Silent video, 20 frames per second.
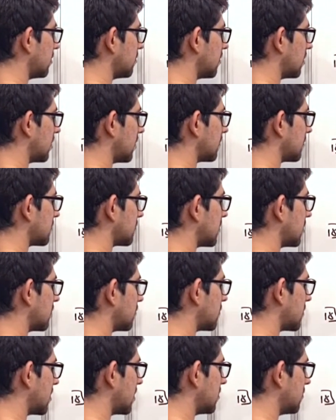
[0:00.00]
You are left with 1
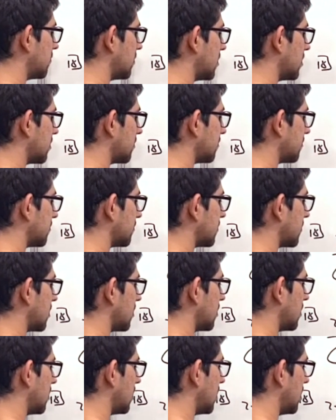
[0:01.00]
over 100,
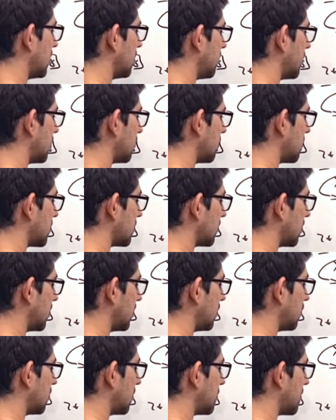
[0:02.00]
and 1 over
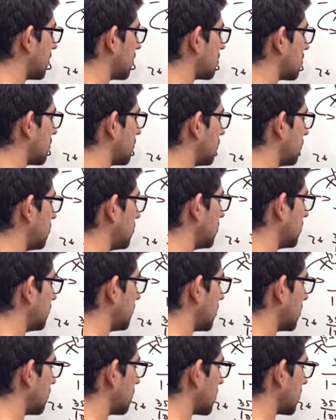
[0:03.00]
10 on the power of 4,
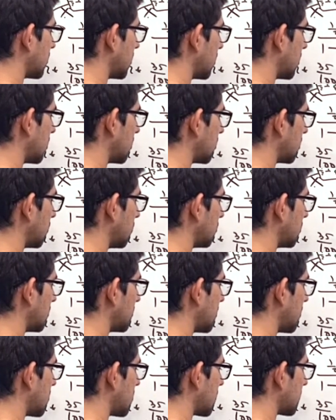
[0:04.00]
1 over 10 on the
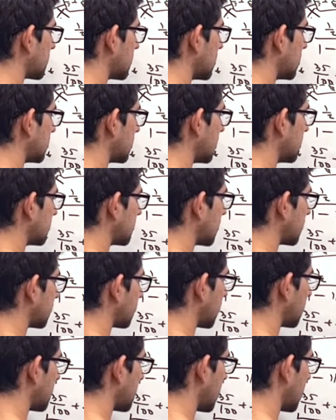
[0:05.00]
power of 6,
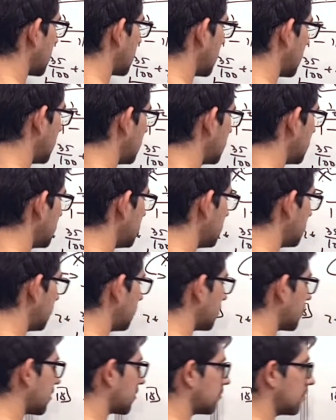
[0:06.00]
etc. And here
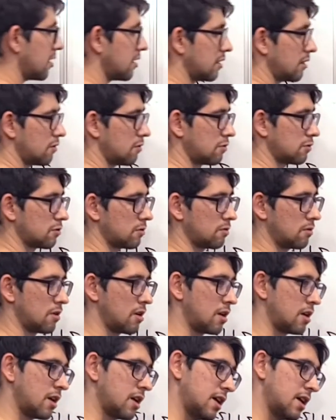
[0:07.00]
you are creating also